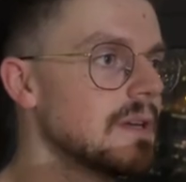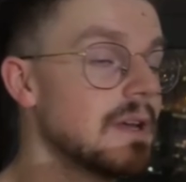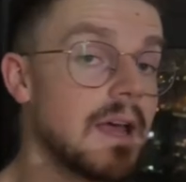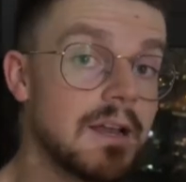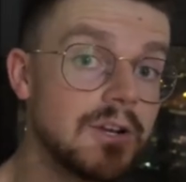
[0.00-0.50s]

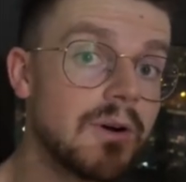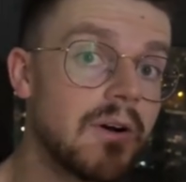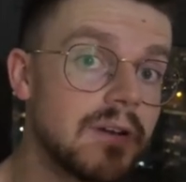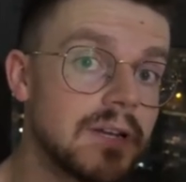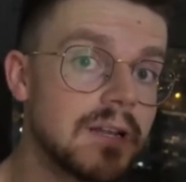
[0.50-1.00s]
And you know how
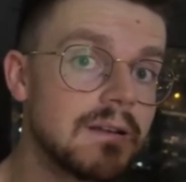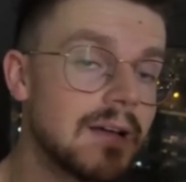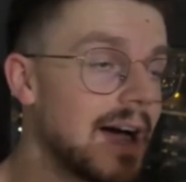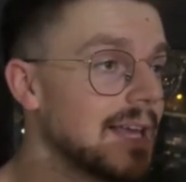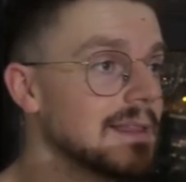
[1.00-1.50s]
I did it?
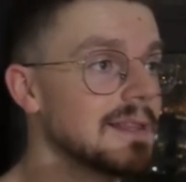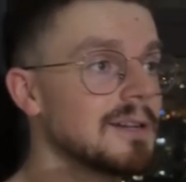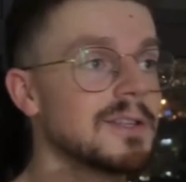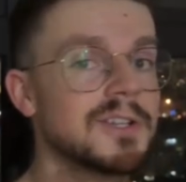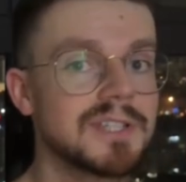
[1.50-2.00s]
I
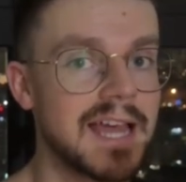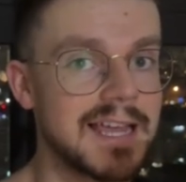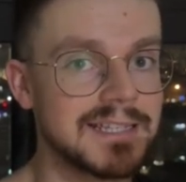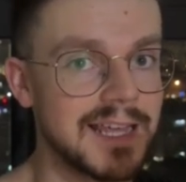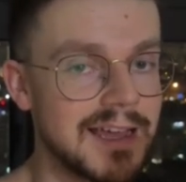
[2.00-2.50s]
literally just
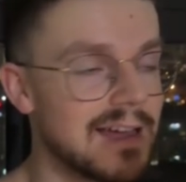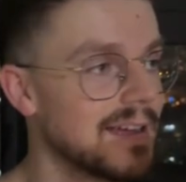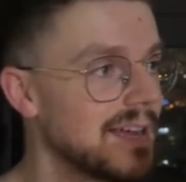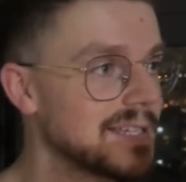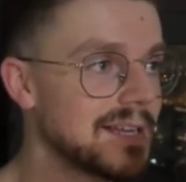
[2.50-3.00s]
asked AI.
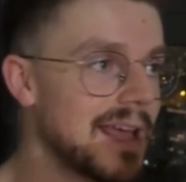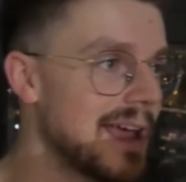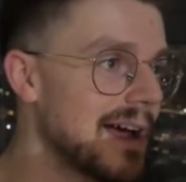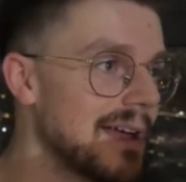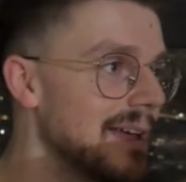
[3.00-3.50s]
I said,
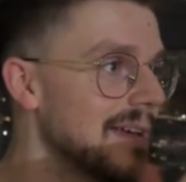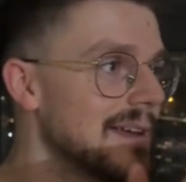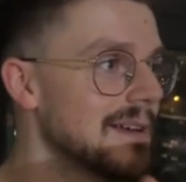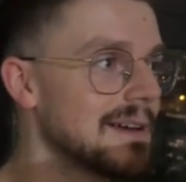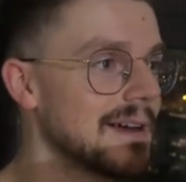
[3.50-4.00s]
AI,
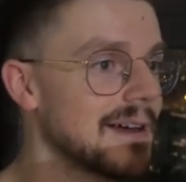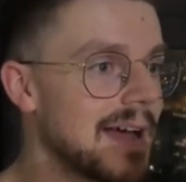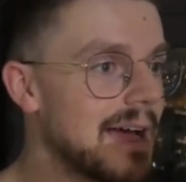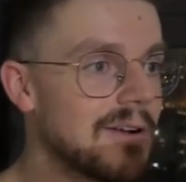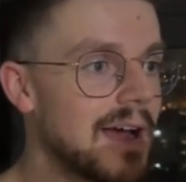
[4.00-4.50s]

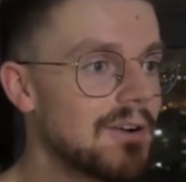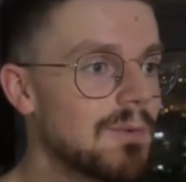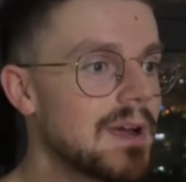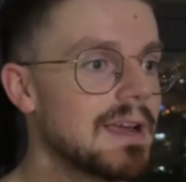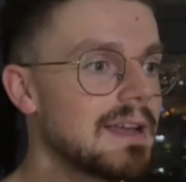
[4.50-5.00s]
how do
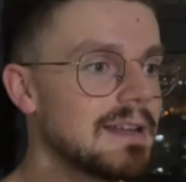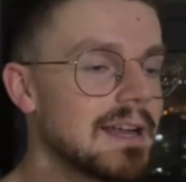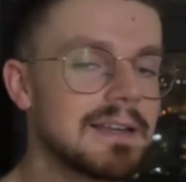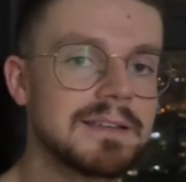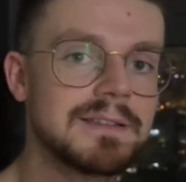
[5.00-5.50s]
I
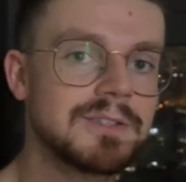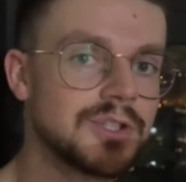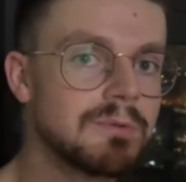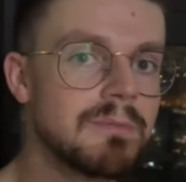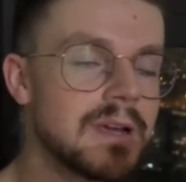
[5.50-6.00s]
connect
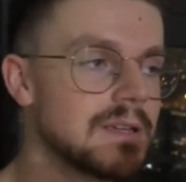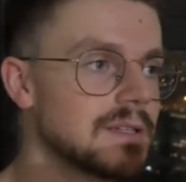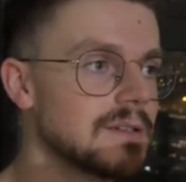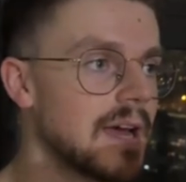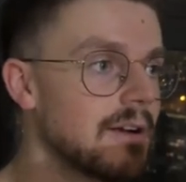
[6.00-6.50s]

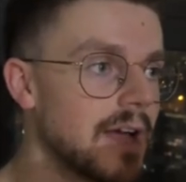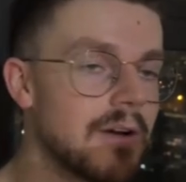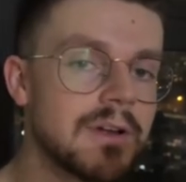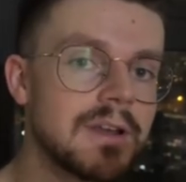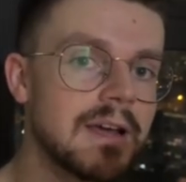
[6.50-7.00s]
Superbase? How
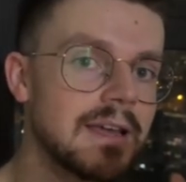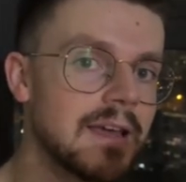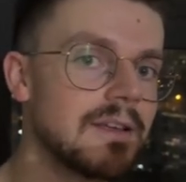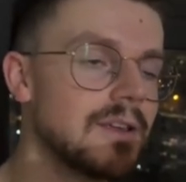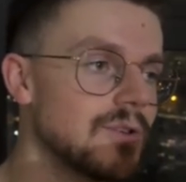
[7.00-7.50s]
can I
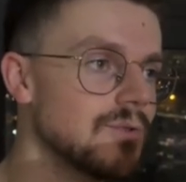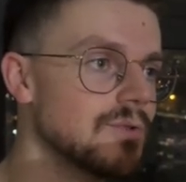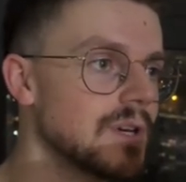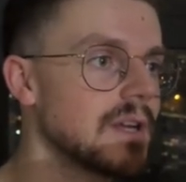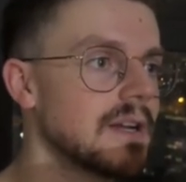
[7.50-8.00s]
get you
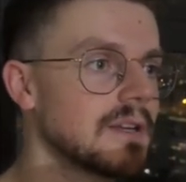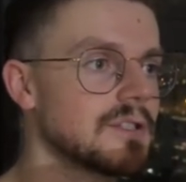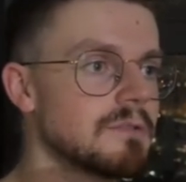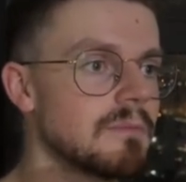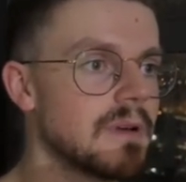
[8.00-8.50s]
to connect to
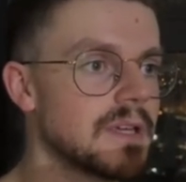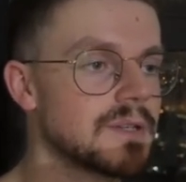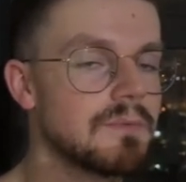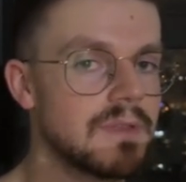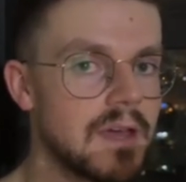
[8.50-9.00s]
Superbase
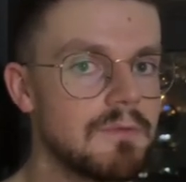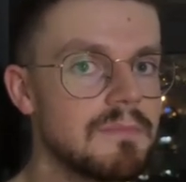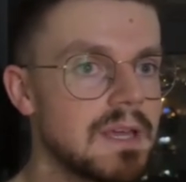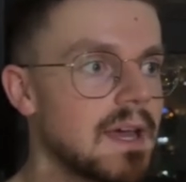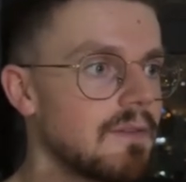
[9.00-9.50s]
without
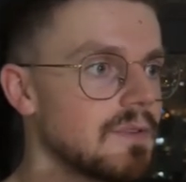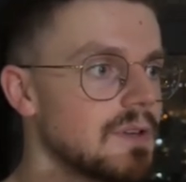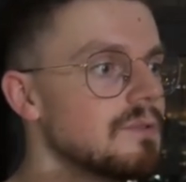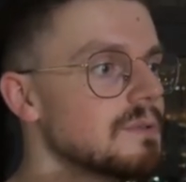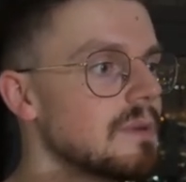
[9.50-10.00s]
me having to
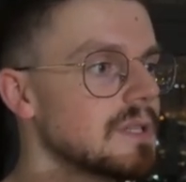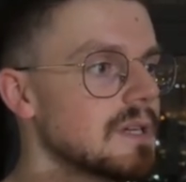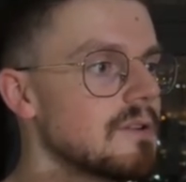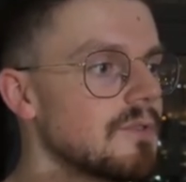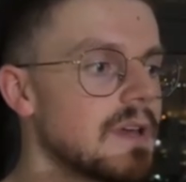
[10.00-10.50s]
do this myself?